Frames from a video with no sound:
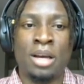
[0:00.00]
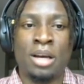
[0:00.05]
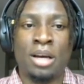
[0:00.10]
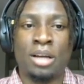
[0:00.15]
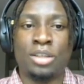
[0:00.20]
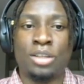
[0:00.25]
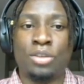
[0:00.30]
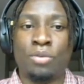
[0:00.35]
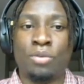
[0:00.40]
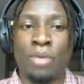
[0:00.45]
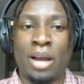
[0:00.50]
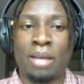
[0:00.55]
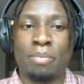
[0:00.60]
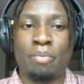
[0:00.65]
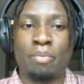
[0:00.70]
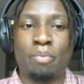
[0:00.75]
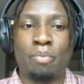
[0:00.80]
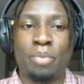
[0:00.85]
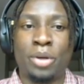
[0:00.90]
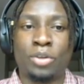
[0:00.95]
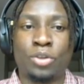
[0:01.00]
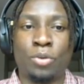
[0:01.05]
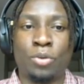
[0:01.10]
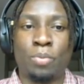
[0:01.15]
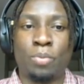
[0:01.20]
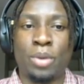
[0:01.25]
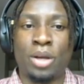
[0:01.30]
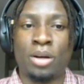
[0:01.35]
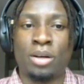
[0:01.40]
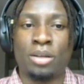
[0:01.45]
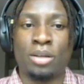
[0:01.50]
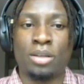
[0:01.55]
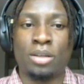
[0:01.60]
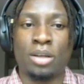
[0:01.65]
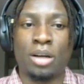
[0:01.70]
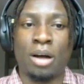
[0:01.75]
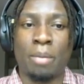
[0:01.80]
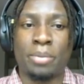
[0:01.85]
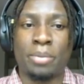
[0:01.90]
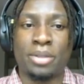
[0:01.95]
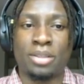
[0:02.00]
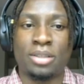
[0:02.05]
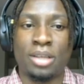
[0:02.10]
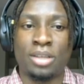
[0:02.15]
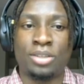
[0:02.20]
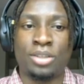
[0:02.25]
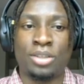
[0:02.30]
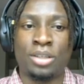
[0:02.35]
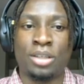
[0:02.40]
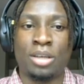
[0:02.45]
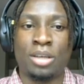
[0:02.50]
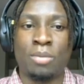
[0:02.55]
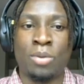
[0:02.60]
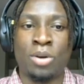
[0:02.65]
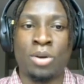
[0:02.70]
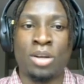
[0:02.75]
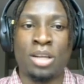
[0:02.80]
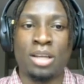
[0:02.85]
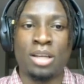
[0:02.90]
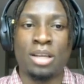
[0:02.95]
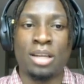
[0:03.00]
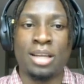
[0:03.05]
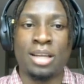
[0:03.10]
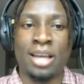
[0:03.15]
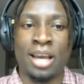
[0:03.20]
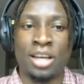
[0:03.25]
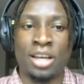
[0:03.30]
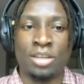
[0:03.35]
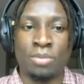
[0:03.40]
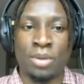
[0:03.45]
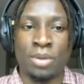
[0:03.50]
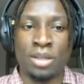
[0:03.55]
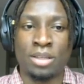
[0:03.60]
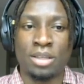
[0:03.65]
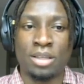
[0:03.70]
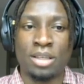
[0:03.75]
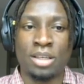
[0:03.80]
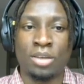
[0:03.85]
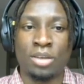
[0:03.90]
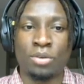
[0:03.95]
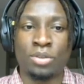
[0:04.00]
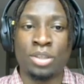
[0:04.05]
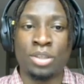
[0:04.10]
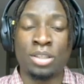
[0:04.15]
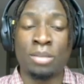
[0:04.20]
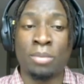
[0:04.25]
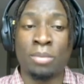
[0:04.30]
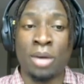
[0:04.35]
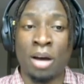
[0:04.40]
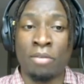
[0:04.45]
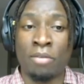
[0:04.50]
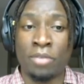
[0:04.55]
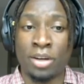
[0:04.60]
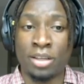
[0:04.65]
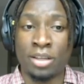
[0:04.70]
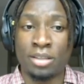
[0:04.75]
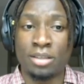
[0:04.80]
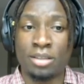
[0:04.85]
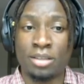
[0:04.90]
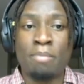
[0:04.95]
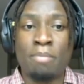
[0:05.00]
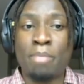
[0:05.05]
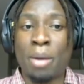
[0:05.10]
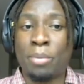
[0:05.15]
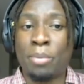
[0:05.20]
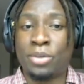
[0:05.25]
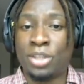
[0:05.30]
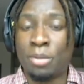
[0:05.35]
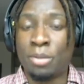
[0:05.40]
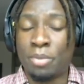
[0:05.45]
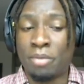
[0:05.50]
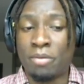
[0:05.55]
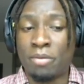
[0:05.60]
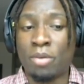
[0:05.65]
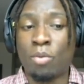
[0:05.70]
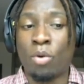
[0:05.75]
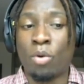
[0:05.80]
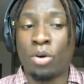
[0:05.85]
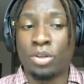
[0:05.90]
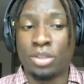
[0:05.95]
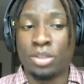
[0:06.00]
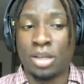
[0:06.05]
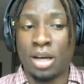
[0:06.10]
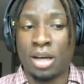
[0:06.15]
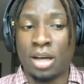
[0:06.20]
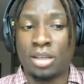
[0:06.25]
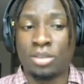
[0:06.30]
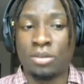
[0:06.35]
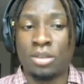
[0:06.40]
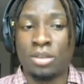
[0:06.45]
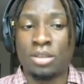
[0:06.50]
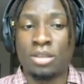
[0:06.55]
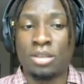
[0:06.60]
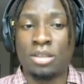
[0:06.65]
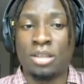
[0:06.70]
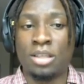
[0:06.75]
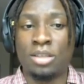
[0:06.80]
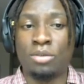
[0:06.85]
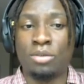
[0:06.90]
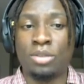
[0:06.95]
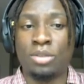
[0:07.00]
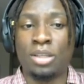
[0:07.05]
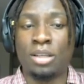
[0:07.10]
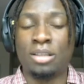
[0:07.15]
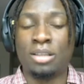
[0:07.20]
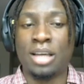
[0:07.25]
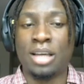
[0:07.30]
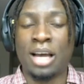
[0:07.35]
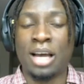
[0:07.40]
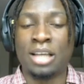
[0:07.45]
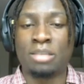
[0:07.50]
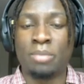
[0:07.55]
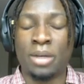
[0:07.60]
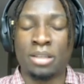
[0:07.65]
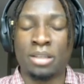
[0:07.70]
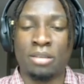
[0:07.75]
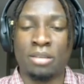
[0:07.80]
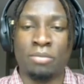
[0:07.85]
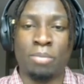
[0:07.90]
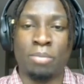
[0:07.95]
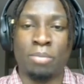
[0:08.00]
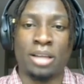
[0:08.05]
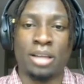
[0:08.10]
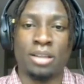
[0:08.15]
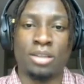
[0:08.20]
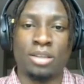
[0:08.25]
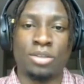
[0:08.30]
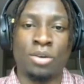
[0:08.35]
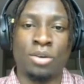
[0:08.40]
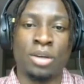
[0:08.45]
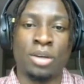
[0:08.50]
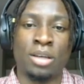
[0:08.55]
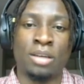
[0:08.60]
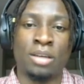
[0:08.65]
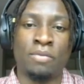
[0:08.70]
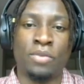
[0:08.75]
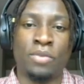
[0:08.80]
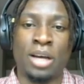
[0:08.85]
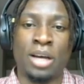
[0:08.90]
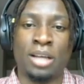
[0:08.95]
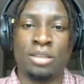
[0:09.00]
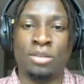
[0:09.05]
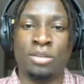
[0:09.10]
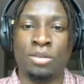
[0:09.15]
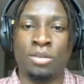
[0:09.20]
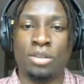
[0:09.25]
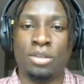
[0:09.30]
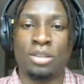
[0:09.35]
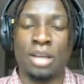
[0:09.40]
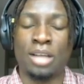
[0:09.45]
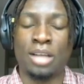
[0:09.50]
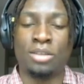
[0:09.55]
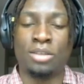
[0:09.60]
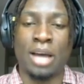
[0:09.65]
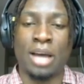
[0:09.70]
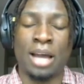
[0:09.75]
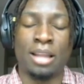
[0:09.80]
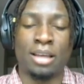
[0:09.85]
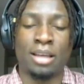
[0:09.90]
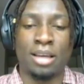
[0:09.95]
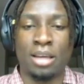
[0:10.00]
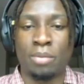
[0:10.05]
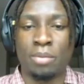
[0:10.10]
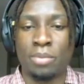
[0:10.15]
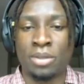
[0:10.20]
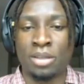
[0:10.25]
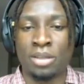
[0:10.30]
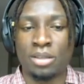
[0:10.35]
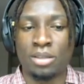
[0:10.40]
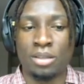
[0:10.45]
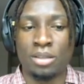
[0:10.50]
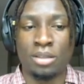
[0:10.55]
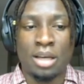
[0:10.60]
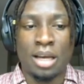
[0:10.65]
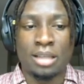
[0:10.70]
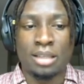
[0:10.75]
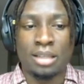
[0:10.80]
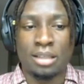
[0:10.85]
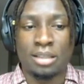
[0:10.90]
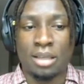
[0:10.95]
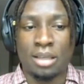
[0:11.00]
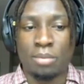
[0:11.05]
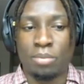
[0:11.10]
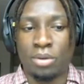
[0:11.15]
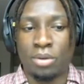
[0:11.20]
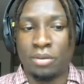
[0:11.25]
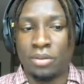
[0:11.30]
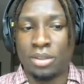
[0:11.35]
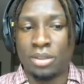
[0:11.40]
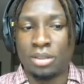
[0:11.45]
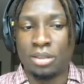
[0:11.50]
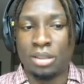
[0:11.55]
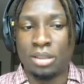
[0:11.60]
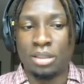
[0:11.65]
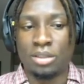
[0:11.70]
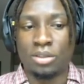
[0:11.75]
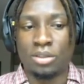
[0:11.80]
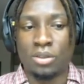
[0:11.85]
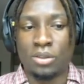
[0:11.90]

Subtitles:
direct peer-to-peer compensation, community engagement, ecosystem governance, membership, and rewards, guys. So this is the utility aspect of buying the token if you guys do decide to allocate a position, as I said previously. So